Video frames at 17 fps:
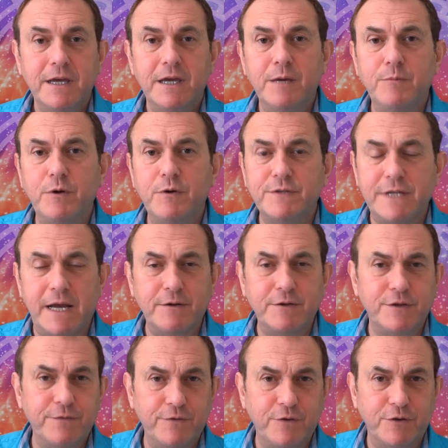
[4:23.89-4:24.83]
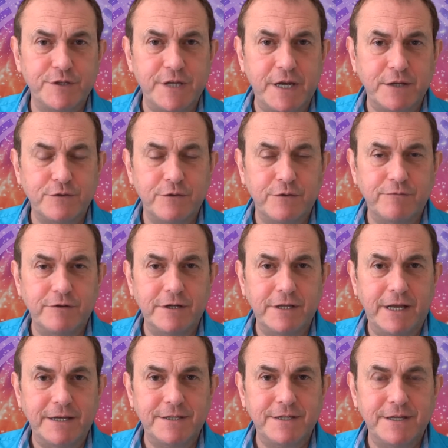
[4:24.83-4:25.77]
It moves out of your sector of
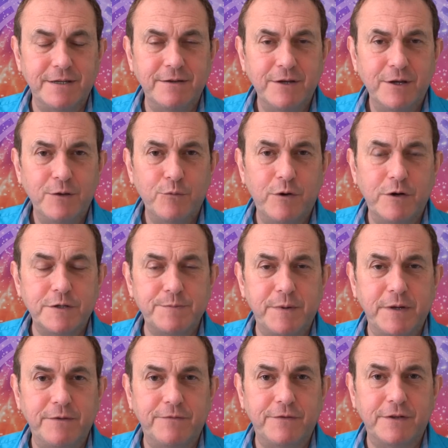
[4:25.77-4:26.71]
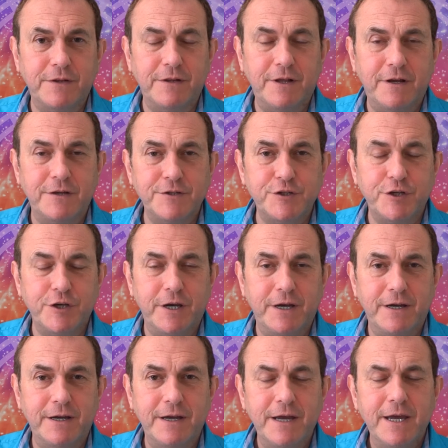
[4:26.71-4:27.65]
relating, where it's been for the last
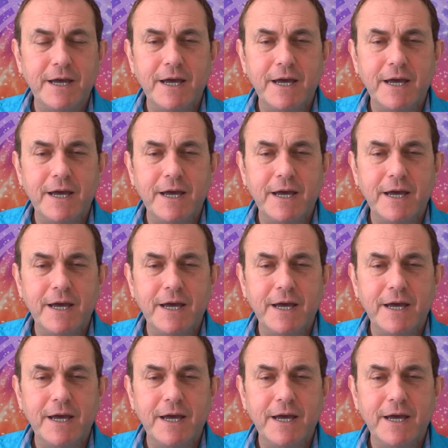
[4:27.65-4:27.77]
year,